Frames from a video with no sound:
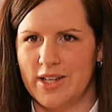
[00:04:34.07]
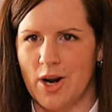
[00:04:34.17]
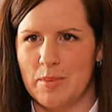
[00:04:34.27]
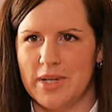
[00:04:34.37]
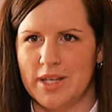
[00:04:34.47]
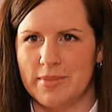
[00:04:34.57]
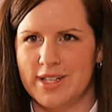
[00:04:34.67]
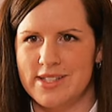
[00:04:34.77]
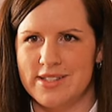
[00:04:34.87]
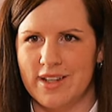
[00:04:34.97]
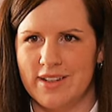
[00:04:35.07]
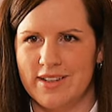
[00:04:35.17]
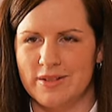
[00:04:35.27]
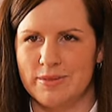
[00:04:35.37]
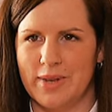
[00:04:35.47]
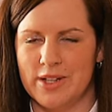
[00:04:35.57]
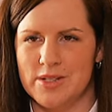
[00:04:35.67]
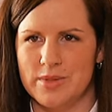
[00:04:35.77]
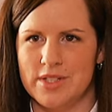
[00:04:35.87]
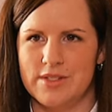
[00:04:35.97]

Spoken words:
harming my son and my husband's